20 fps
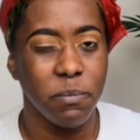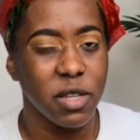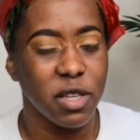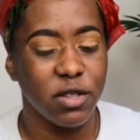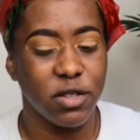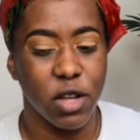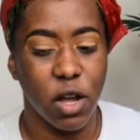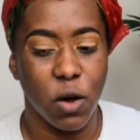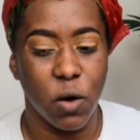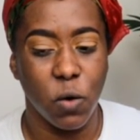
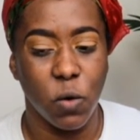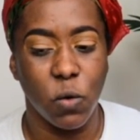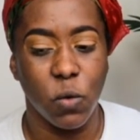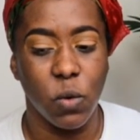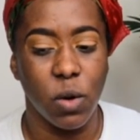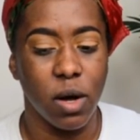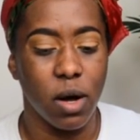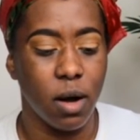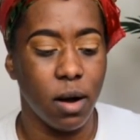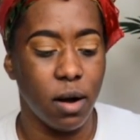
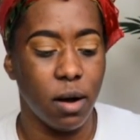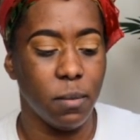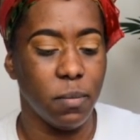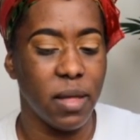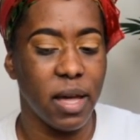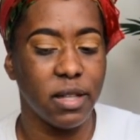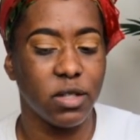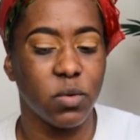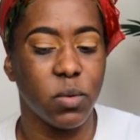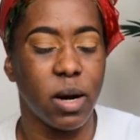So
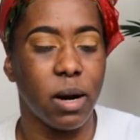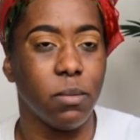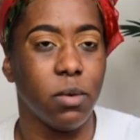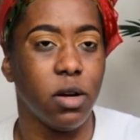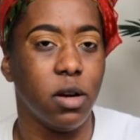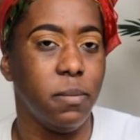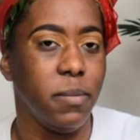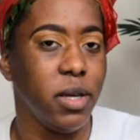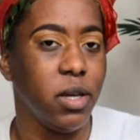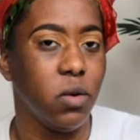that's what I'm
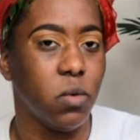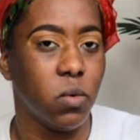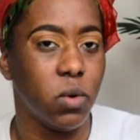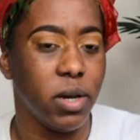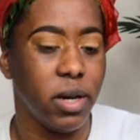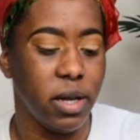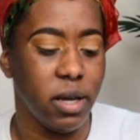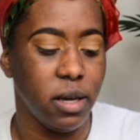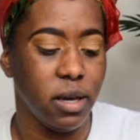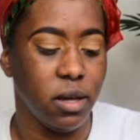going to be
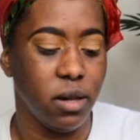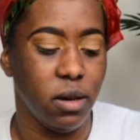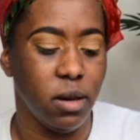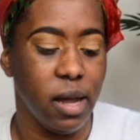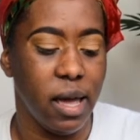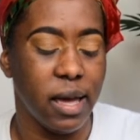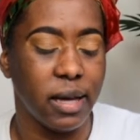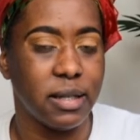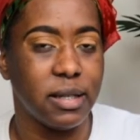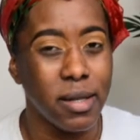going in
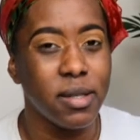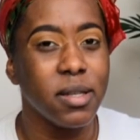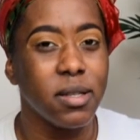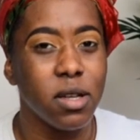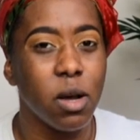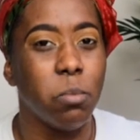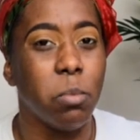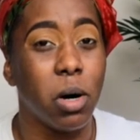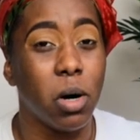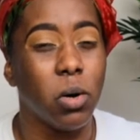next. This
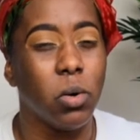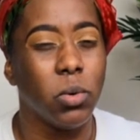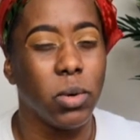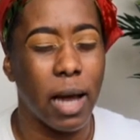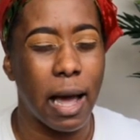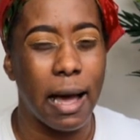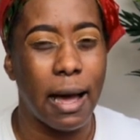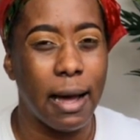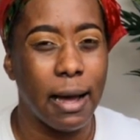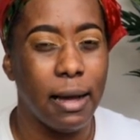is a
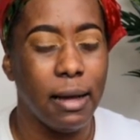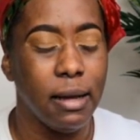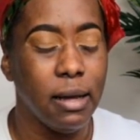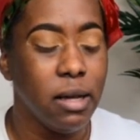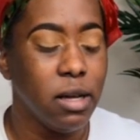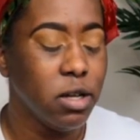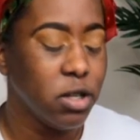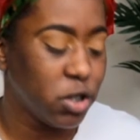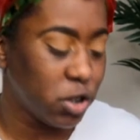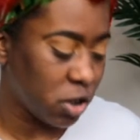bold eye,
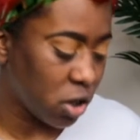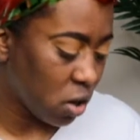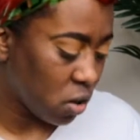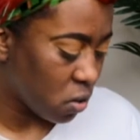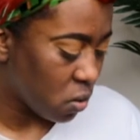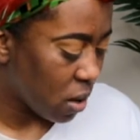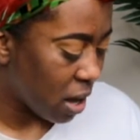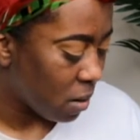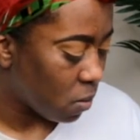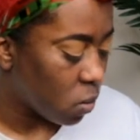
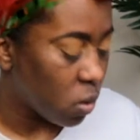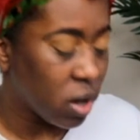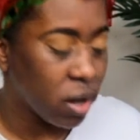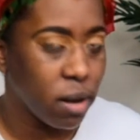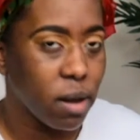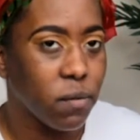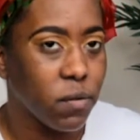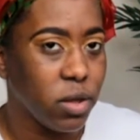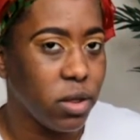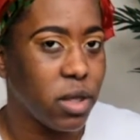so I
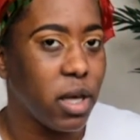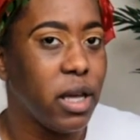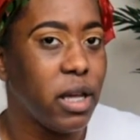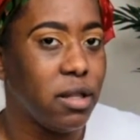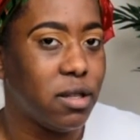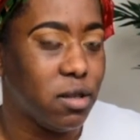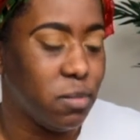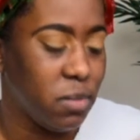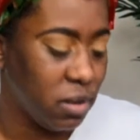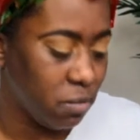want
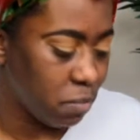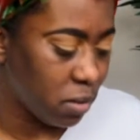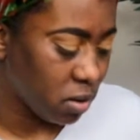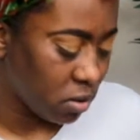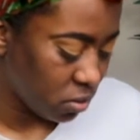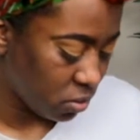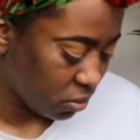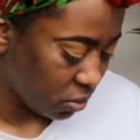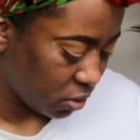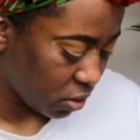everything to be
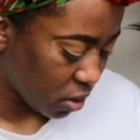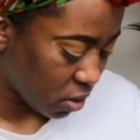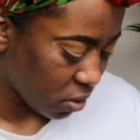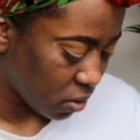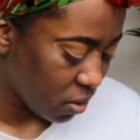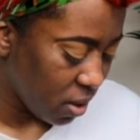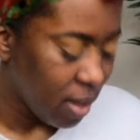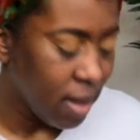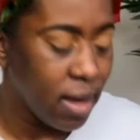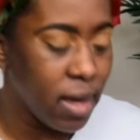bold.
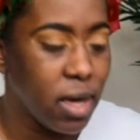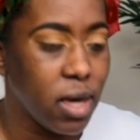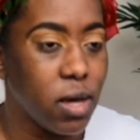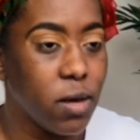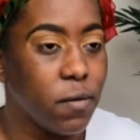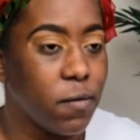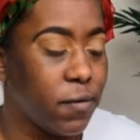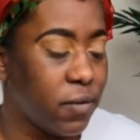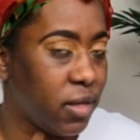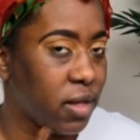So
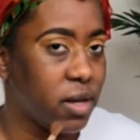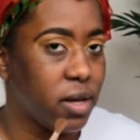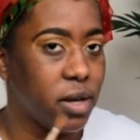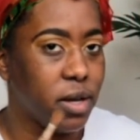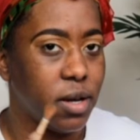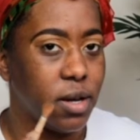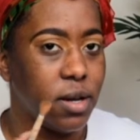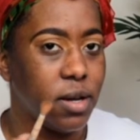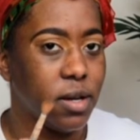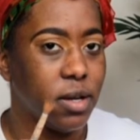if
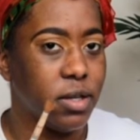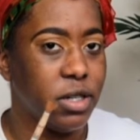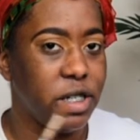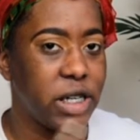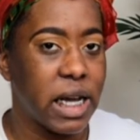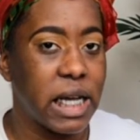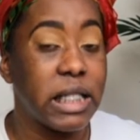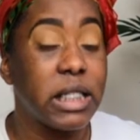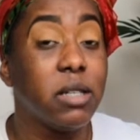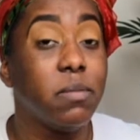the
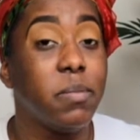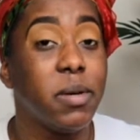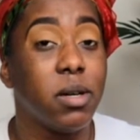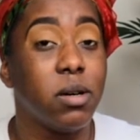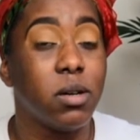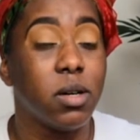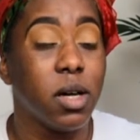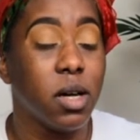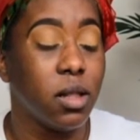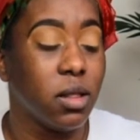
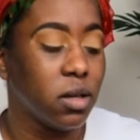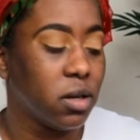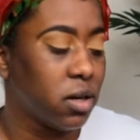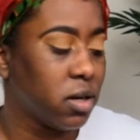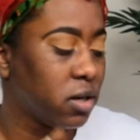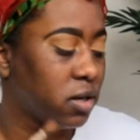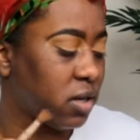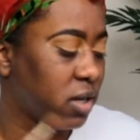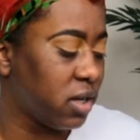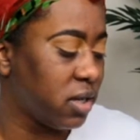Jezebel
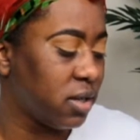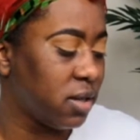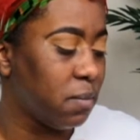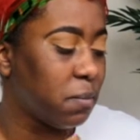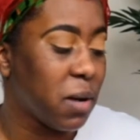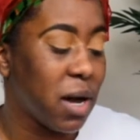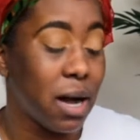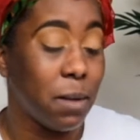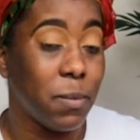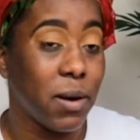color
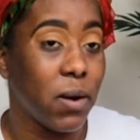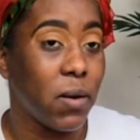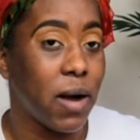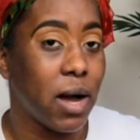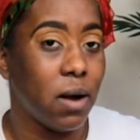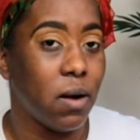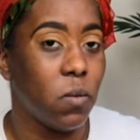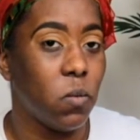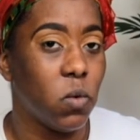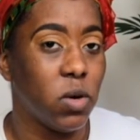doesn't pop out
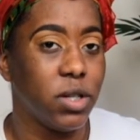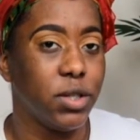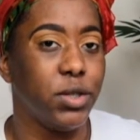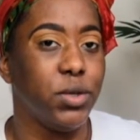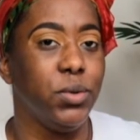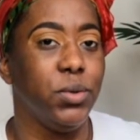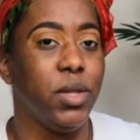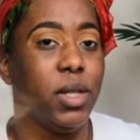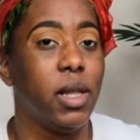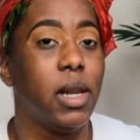how I want
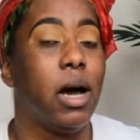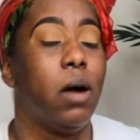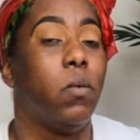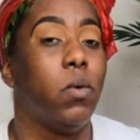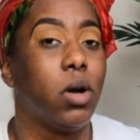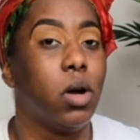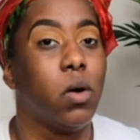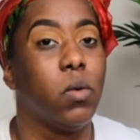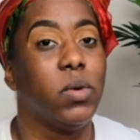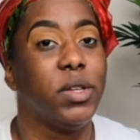to, then I
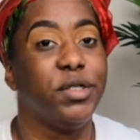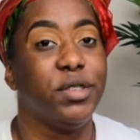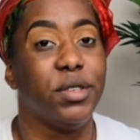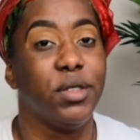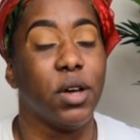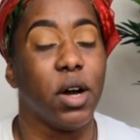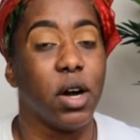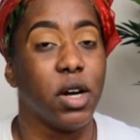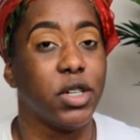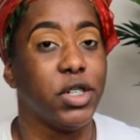will go
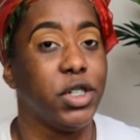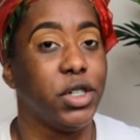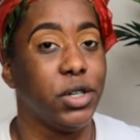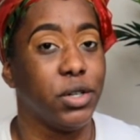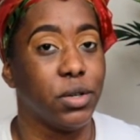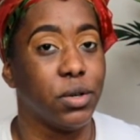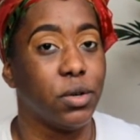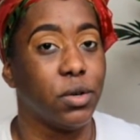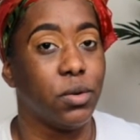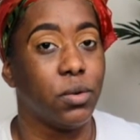into the Archie
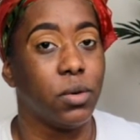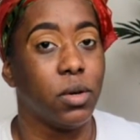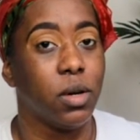Girl